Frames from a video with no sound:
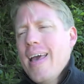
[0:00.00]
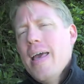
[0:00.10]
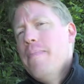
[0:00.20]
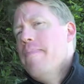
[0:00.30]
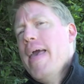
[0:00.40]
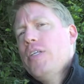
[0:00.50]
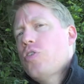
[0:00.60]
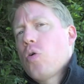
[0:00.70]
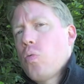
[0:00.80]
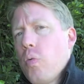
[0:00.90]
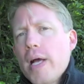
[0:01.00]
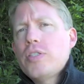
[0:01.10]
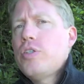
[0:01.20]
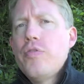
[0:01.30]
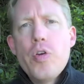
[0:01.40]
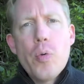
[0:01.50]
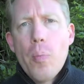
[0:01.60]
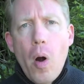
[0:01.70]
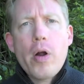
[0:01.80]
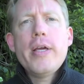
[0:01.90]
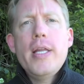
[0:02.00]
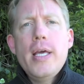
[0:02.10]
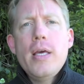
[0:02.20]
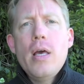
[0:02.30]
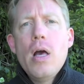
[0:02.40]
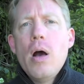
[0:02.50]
it makes the rest of your marketing